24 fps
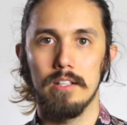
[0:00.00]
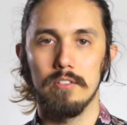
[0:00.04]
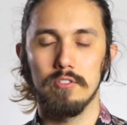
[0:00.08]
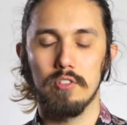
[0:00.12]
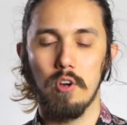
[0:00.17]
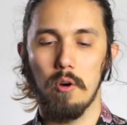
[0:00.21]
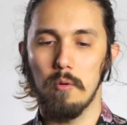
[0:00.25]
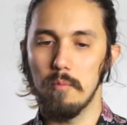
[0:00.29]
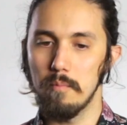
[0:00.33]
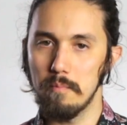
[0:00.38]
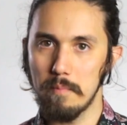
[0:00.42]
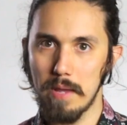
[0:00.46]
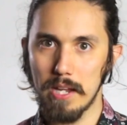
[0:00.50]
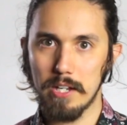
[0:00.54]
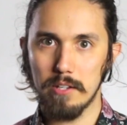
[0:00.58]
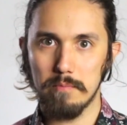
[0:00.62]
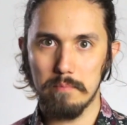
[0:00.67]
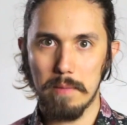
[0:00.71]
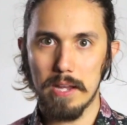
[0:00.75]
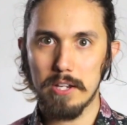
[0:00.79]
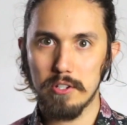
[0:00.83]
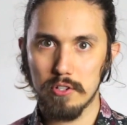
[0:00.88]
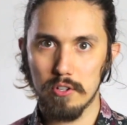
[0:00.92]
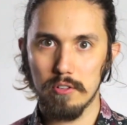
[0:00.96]
So
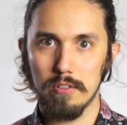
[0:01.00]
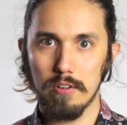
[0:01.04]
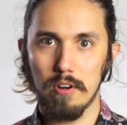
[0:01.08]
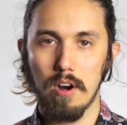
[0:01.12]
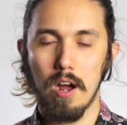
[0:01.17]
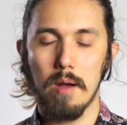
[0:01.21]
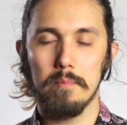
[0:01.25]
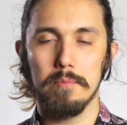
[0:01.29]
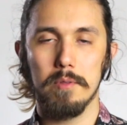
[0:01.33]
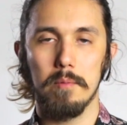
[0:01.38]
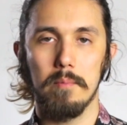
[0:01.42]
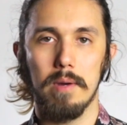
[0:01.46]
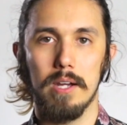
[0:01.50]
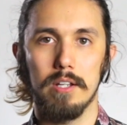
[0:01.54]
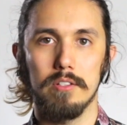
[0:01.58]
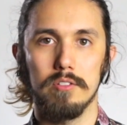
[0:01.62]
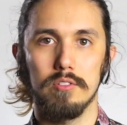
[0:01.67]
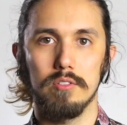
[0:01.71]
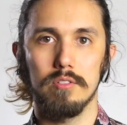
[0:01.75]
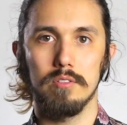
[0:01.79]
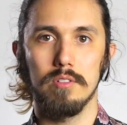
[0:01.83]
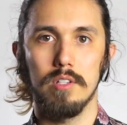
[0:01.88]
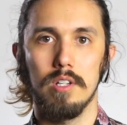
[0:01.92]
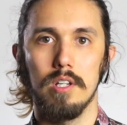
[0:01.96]
make sure they're
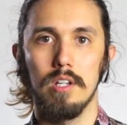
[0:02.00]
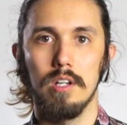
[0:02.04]
optimized.